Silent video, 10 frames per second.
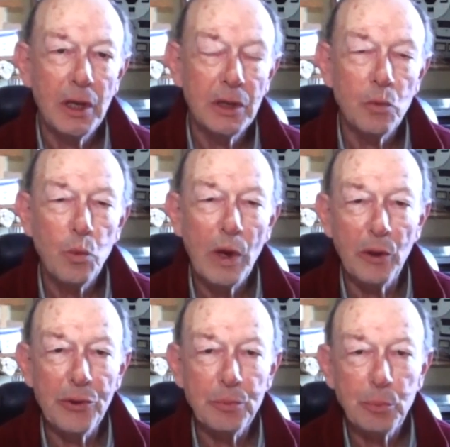wealth
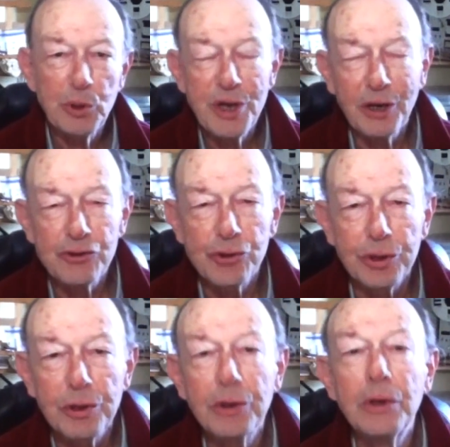production,
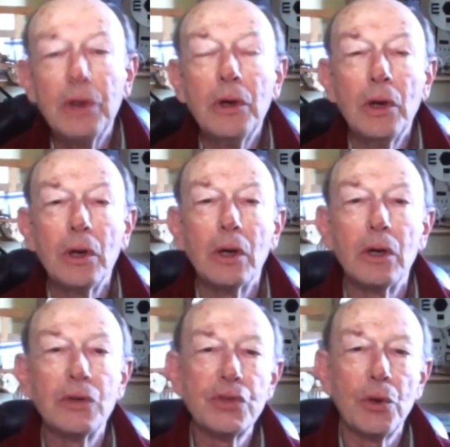
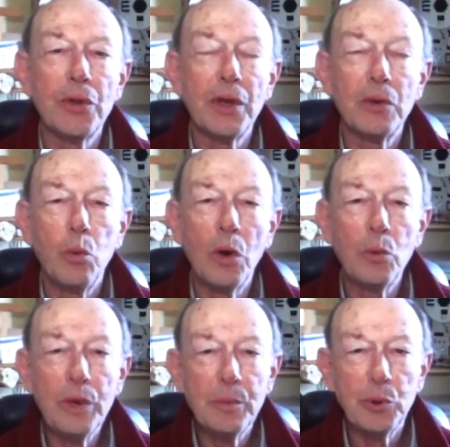so that what we
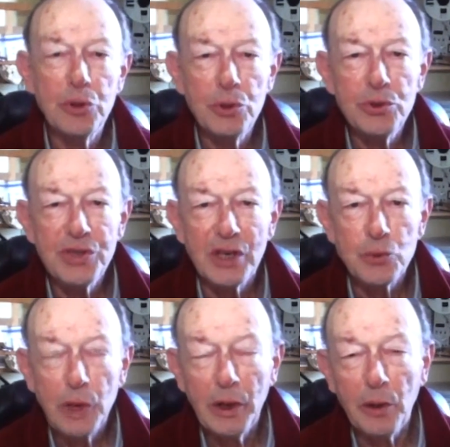produce as
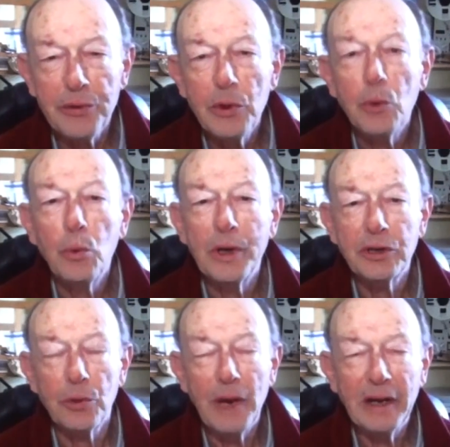wealth, when
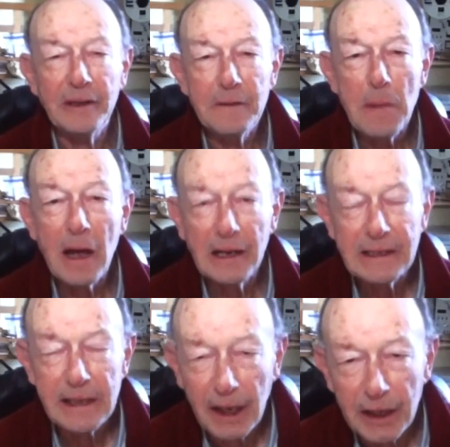correctly
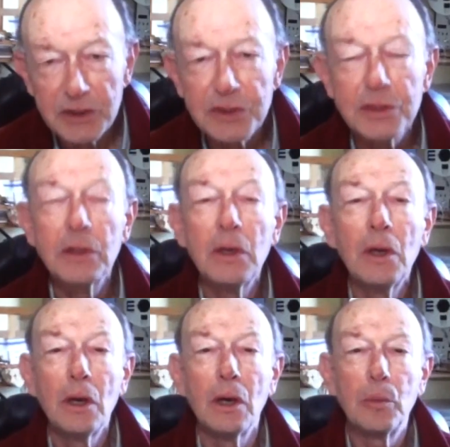monetized,
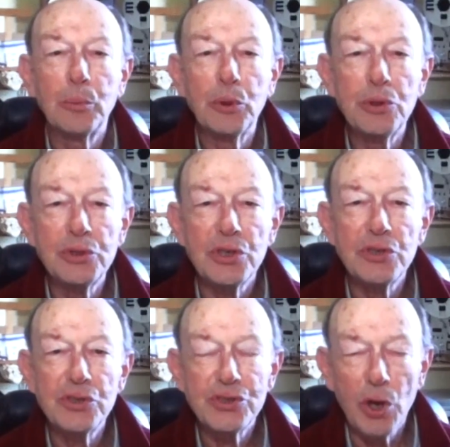produces
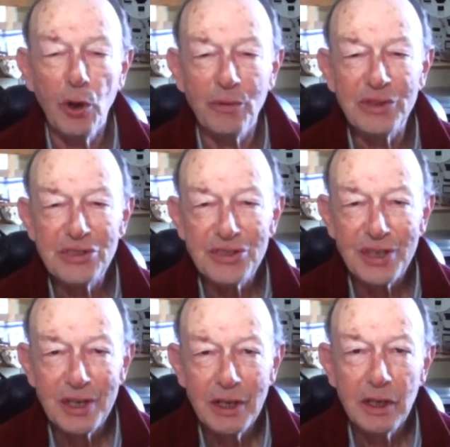solvency
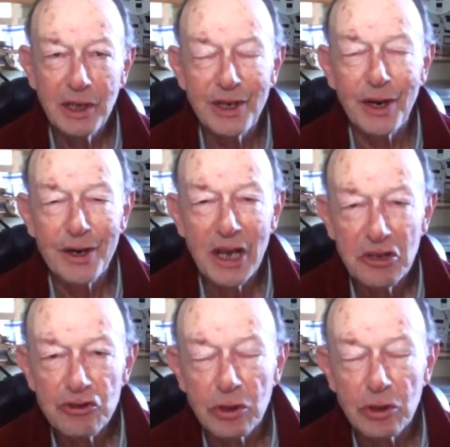in our nation.